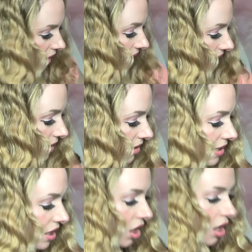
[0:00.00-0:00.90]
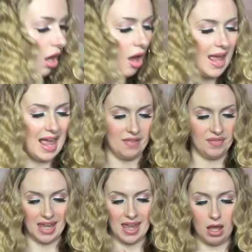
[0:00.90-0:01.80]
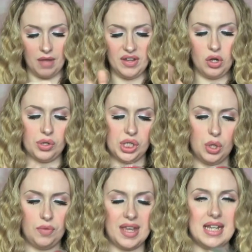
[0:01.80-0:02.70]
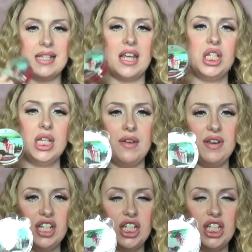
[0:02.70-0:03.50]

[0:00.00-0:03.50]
And I have here, I think I've got two of these, cherry